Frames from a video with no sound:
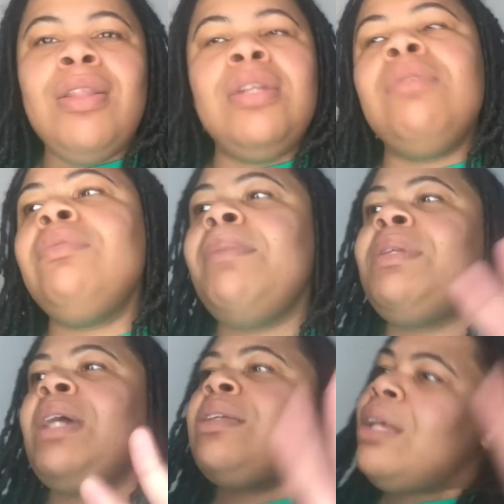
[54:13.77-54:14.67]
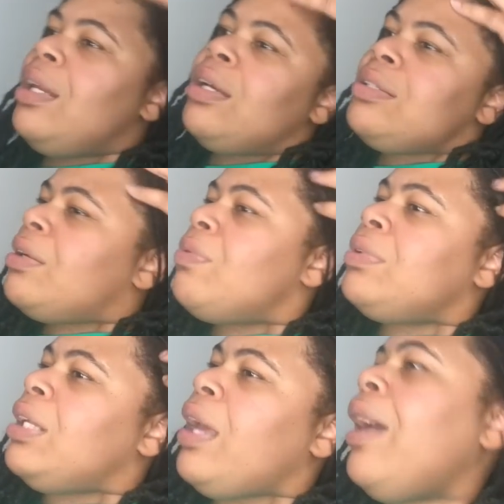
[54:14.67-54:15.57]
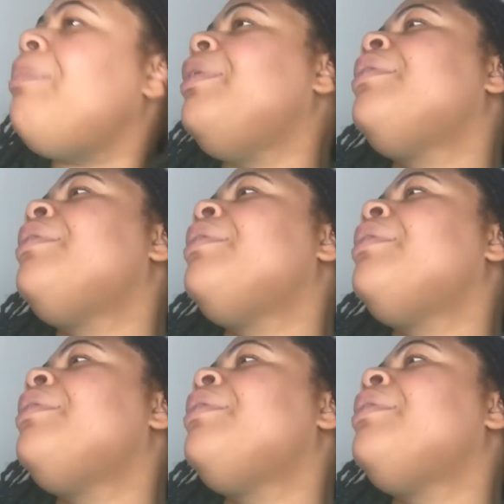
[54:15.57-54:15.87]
Let me not say that, because I don't want that to happen.